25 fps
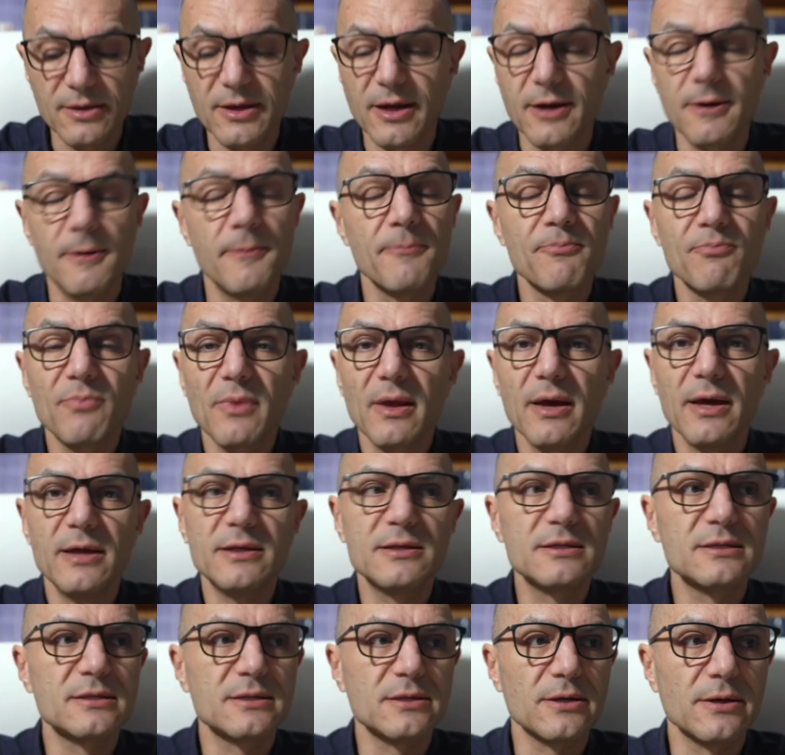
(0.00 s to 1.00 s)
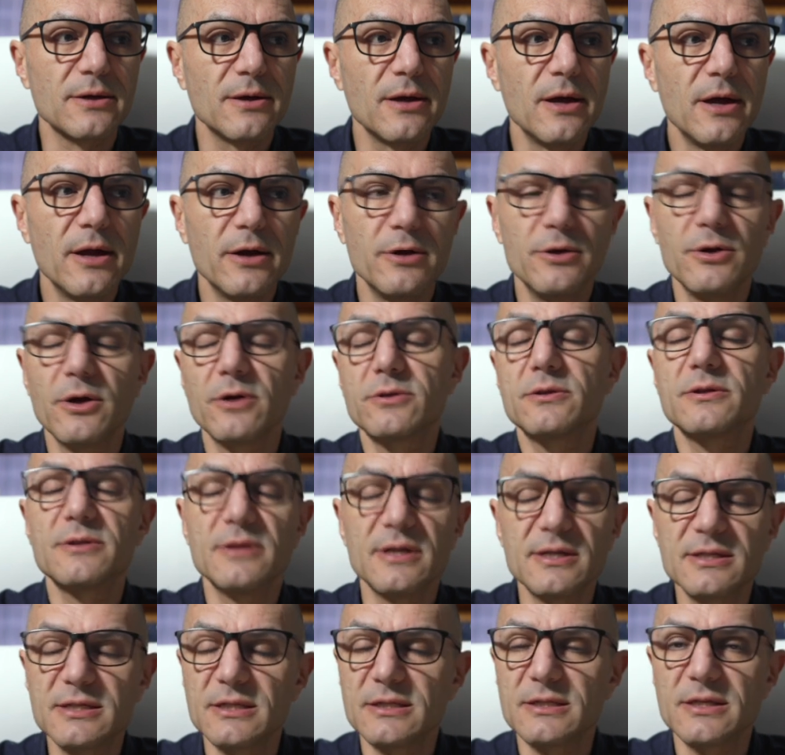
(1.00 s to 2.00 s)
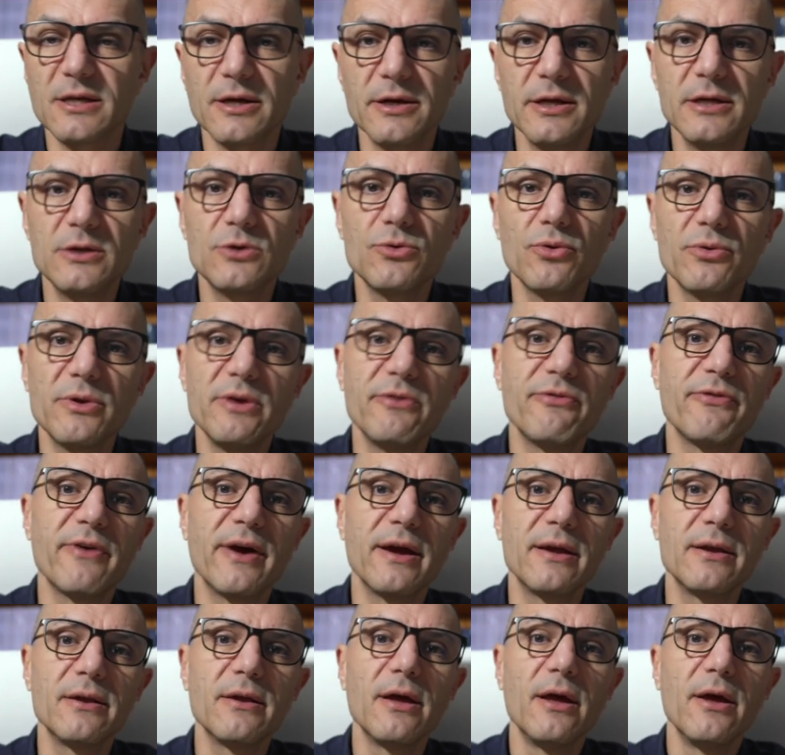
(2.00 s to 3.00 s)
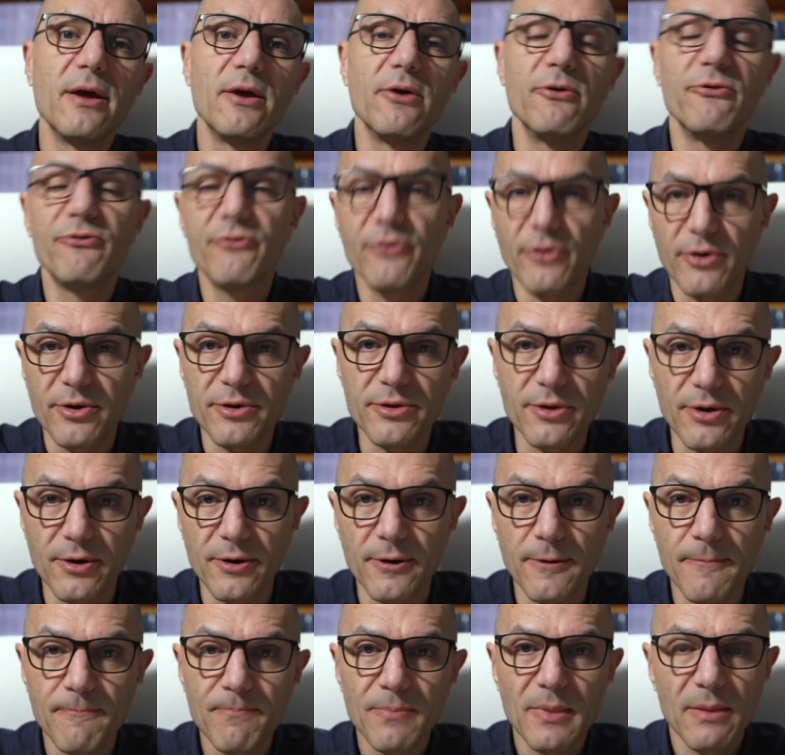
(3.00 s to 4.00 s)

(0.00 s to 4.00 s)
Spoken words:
Then it's not necessary to refine further.